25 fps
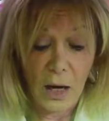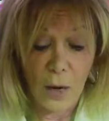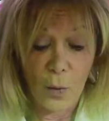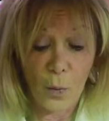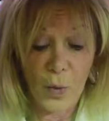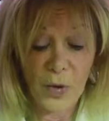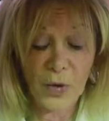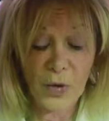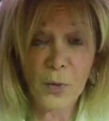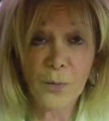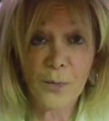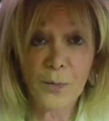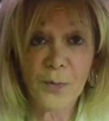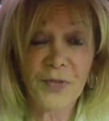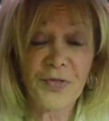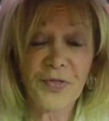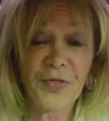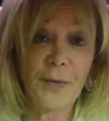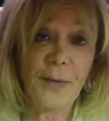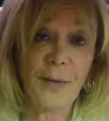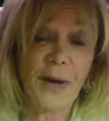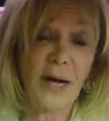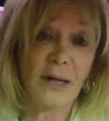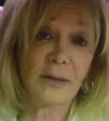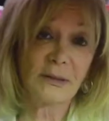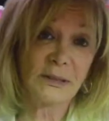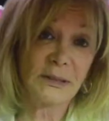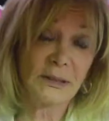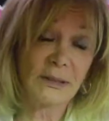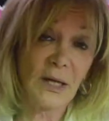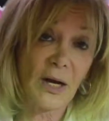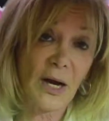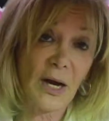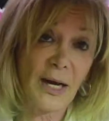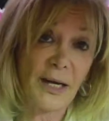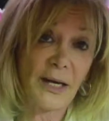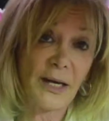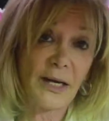When you put them
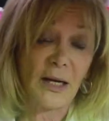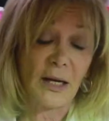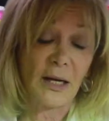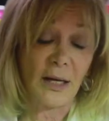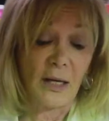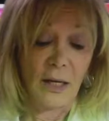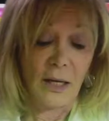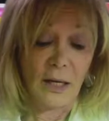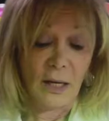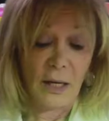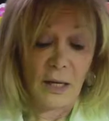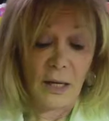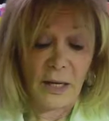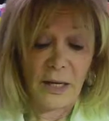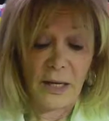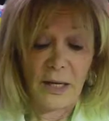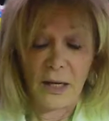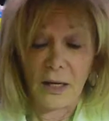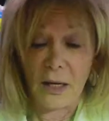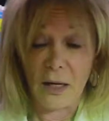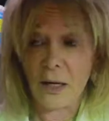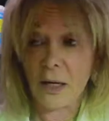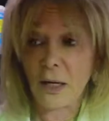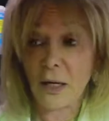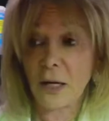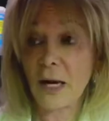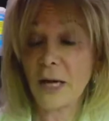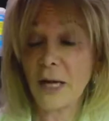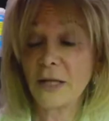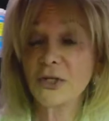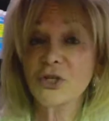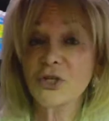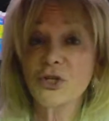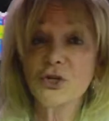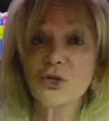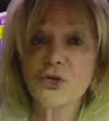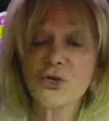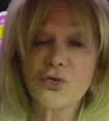outside, I
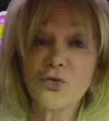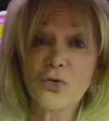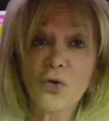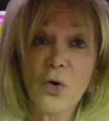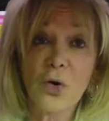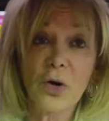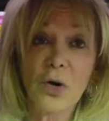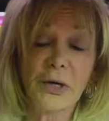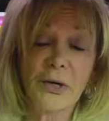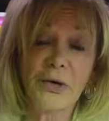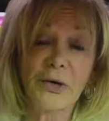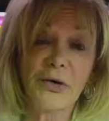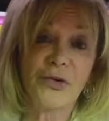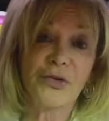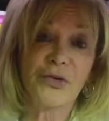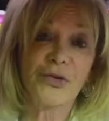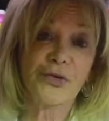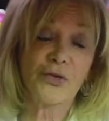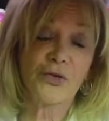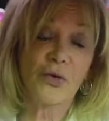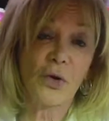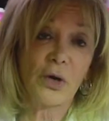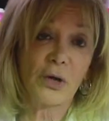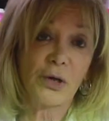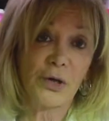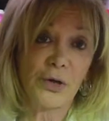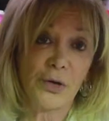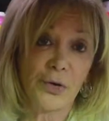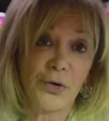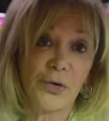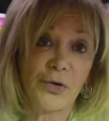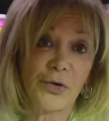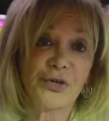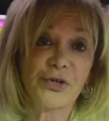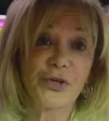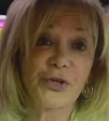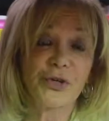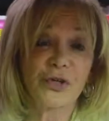strongly
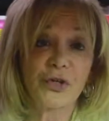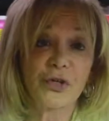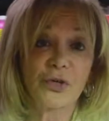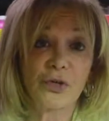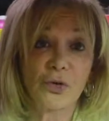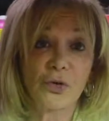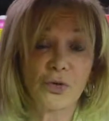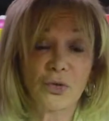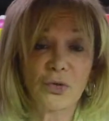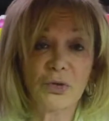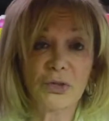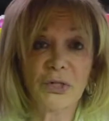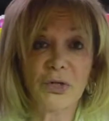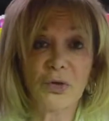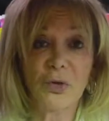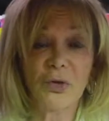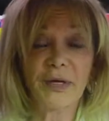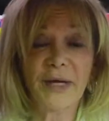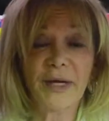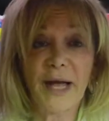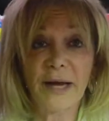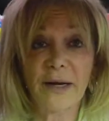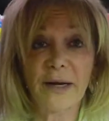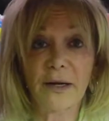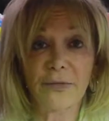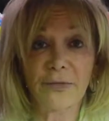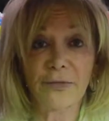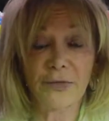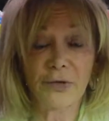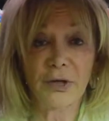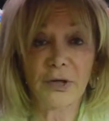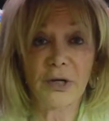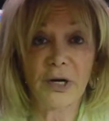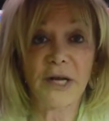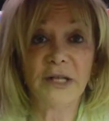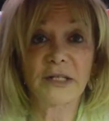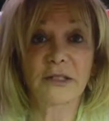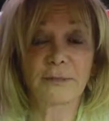urge you to use the organic
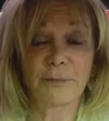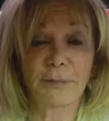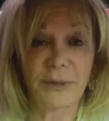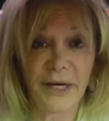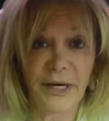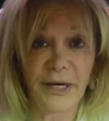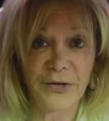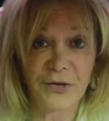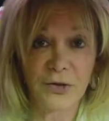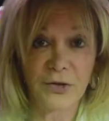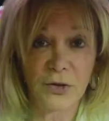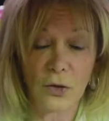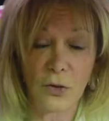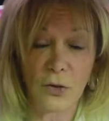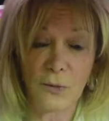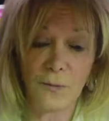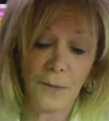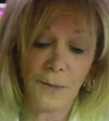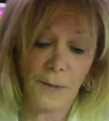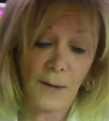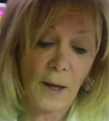fertilized plant tone.